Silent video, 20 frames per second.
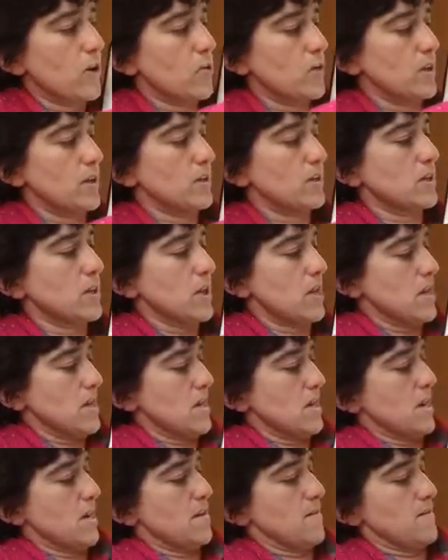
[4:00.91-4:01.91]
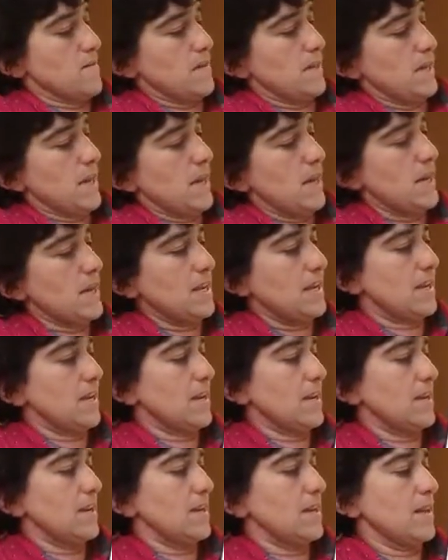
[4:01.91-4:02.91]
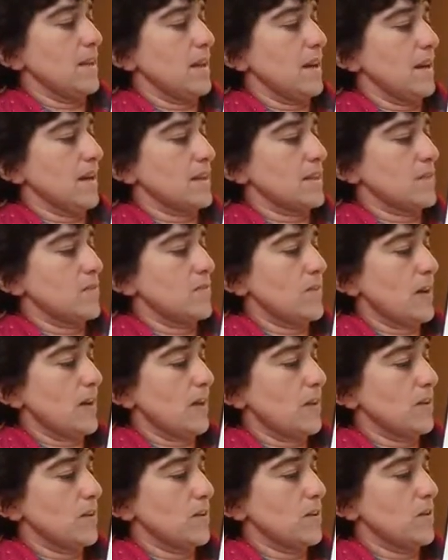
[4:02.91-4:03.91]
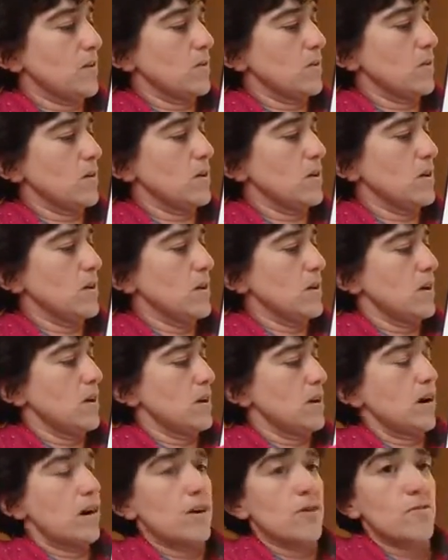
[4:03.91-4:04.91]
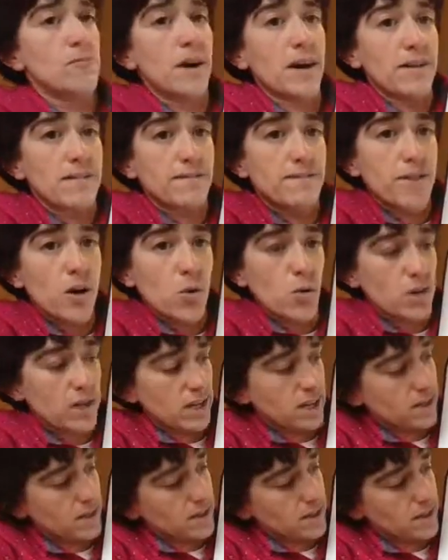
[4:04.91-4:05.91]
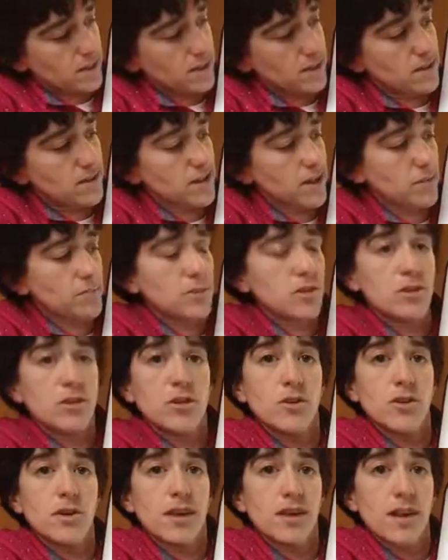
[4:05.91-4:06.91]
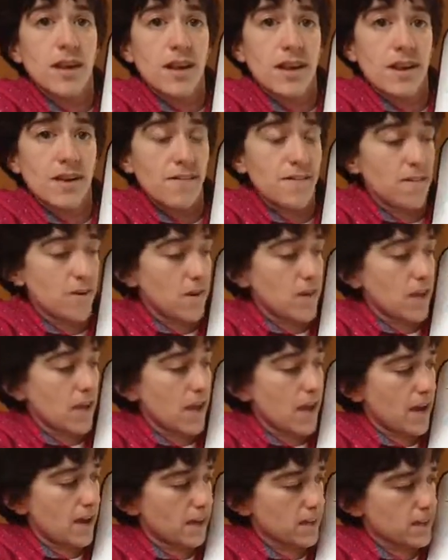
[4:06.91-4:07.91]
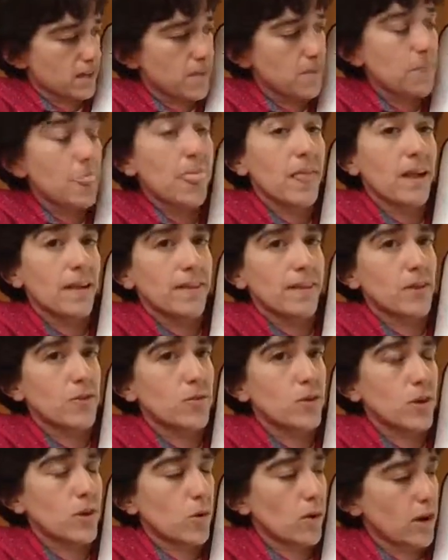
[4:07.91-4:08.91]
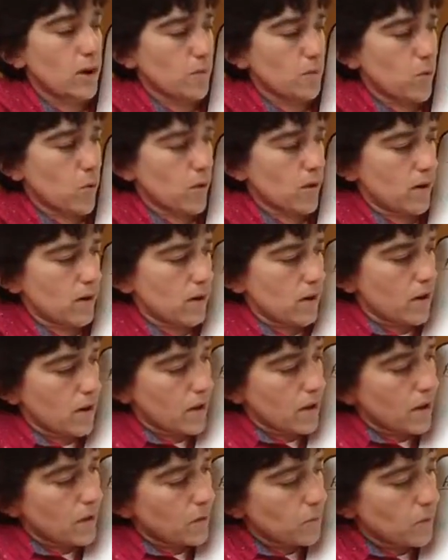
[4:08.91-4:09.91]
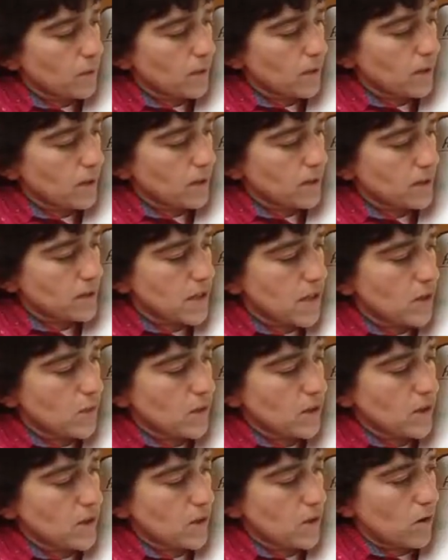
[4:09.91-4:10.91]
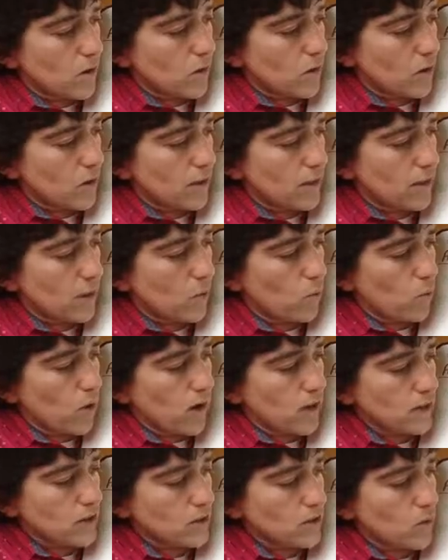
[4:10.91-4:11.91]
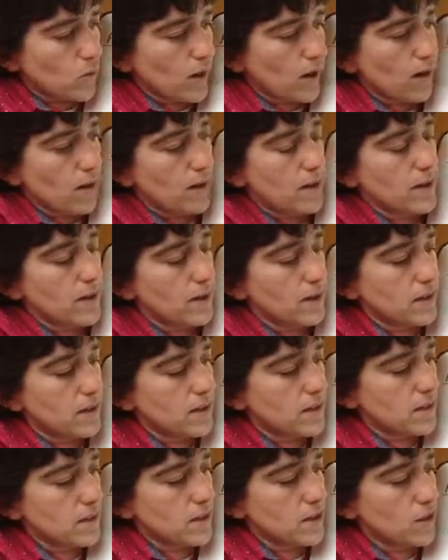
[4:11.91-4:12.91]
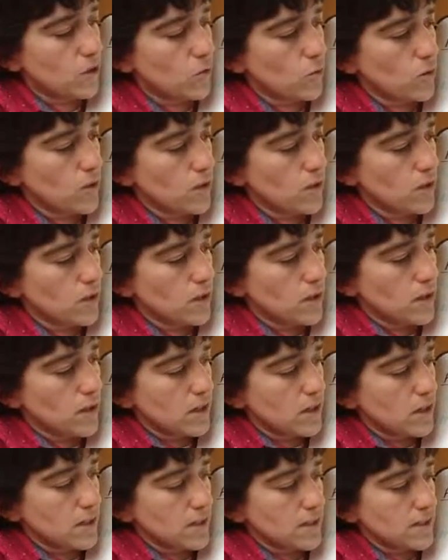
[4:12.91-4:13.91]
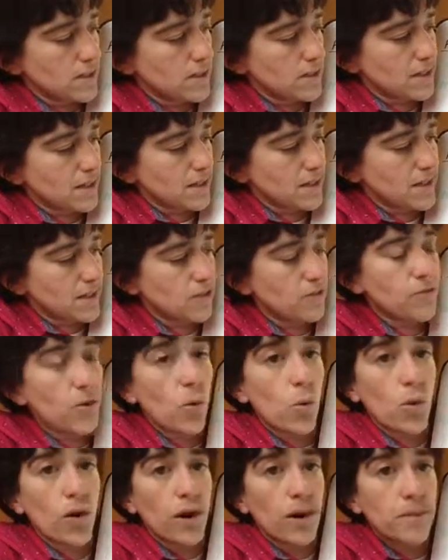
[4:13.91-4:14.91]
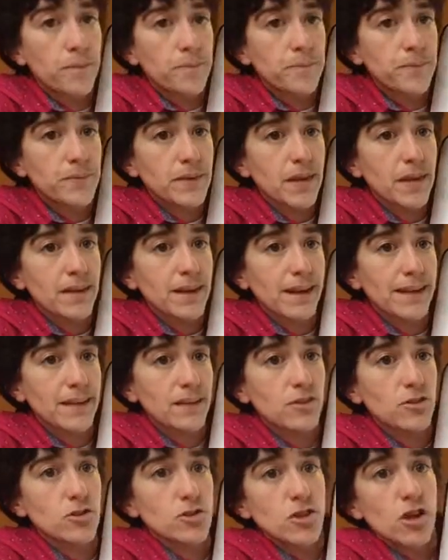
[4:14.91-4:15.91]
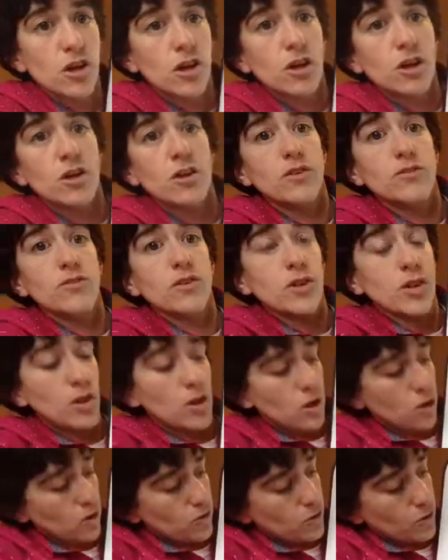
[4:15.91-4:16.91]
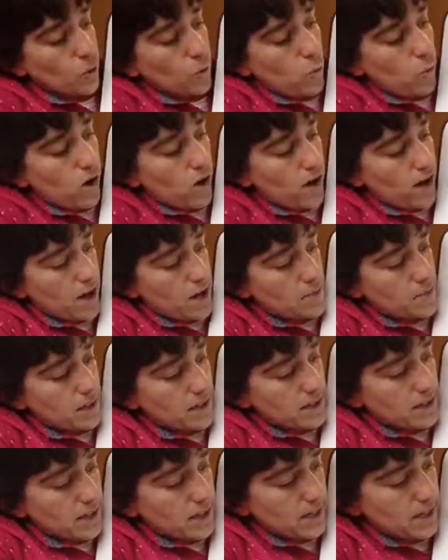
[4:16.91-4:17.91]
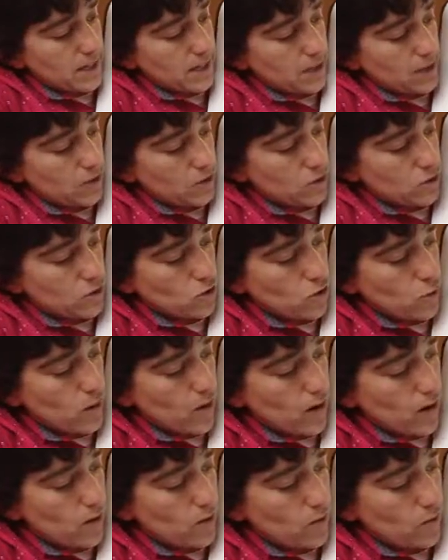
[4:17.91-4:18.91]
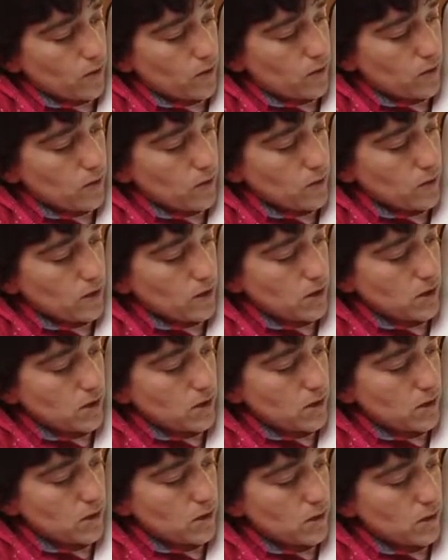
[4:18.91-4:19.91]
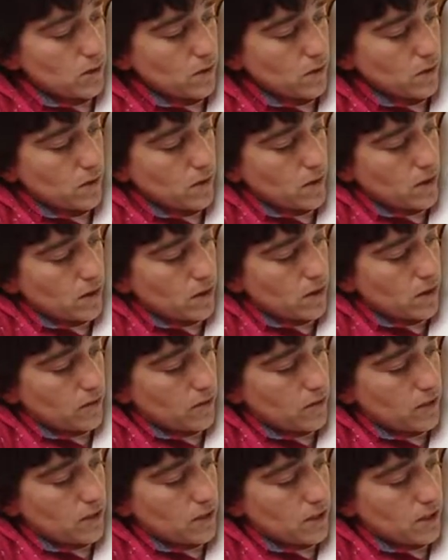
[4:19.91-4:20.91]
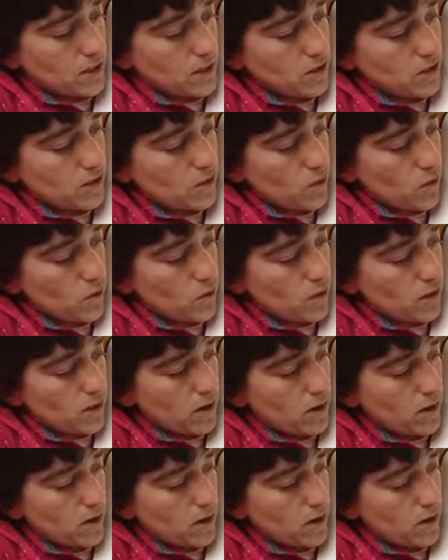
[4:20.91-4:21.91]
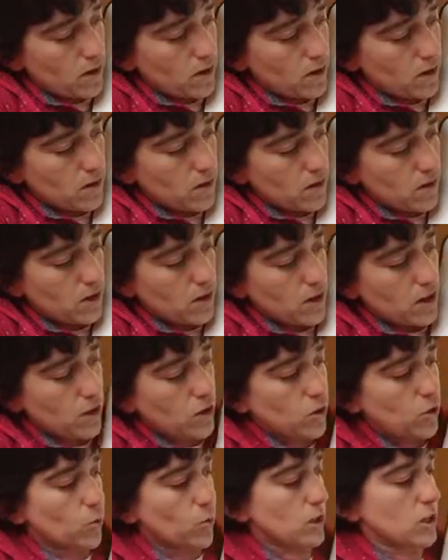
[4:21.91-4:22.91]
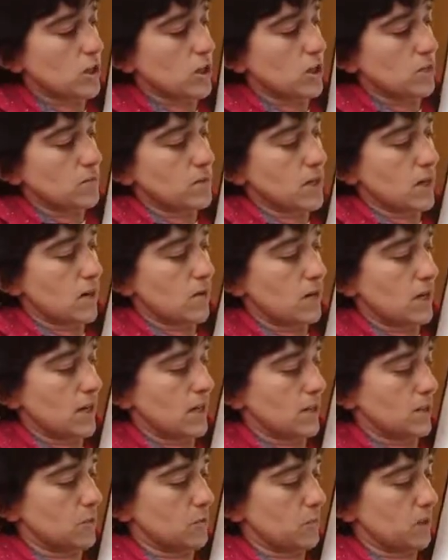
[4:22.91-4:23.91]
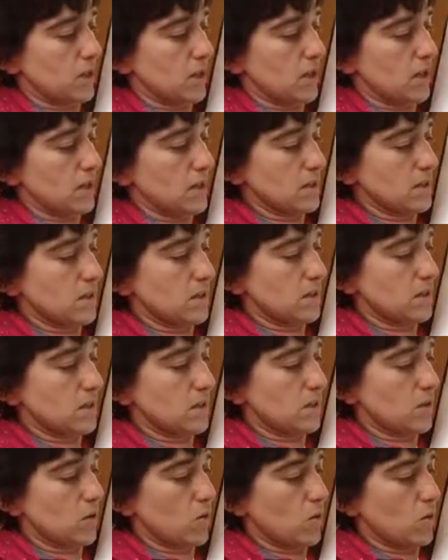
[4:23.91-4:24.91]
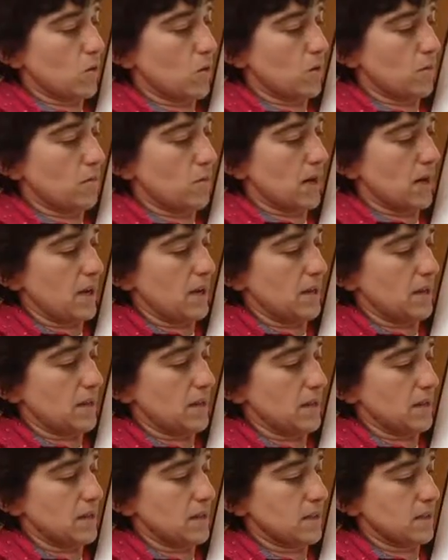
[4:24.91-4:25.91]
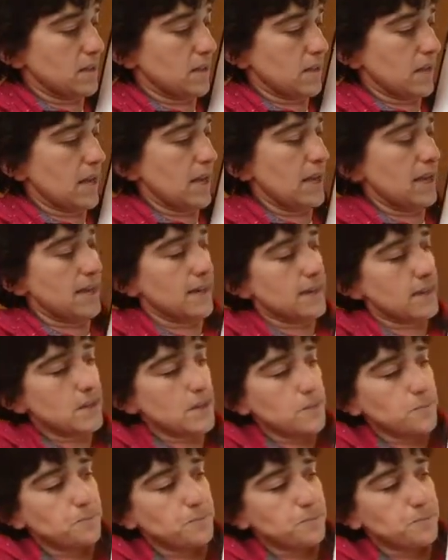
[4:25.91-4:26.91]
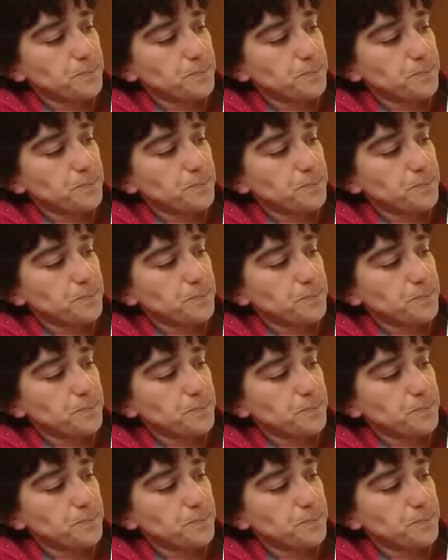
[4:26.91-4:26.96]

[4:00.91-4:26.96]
Notice I've taken the x value of my focus and substituted it in for the x. That's really quite important, because now I know that y squared is equal to 64. And I can solve for y by taking the square root of 64, which comes out as plus or minus 8.